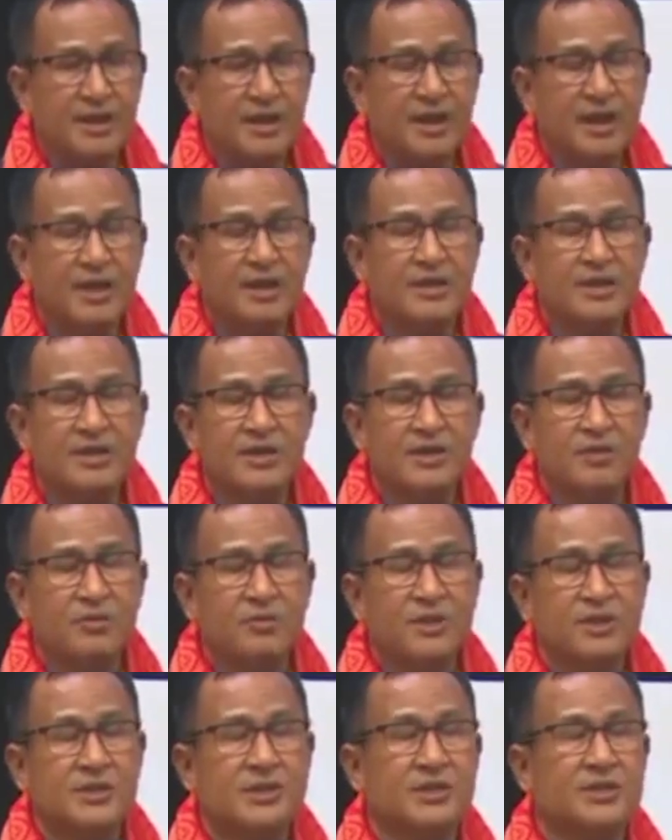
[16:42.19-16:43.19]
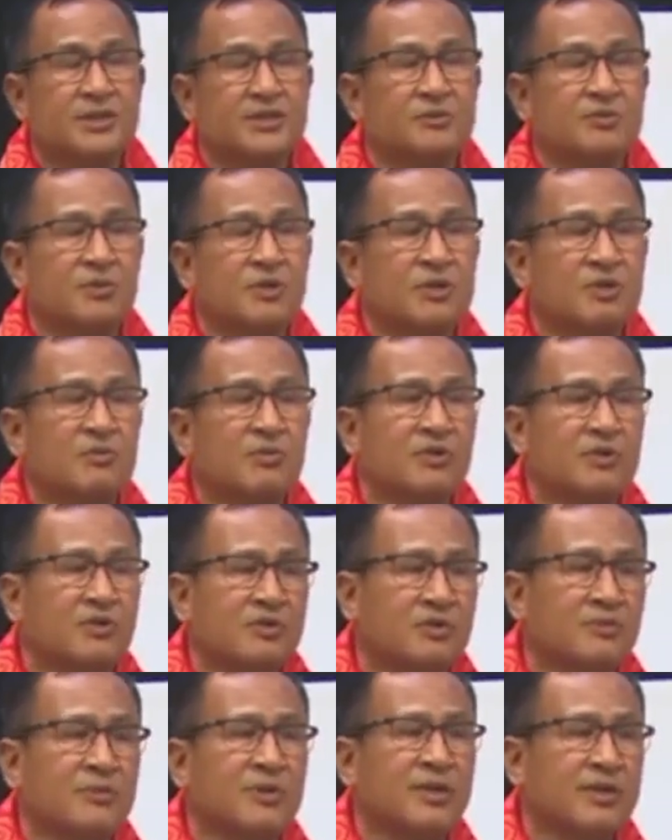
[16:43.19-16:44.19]
and renovations for the Boro
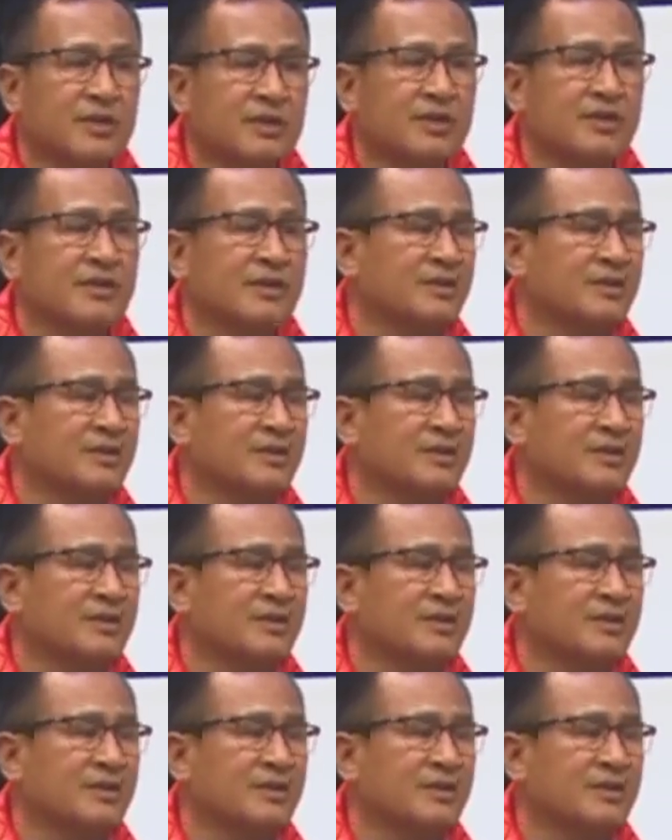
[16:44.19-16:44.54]
community.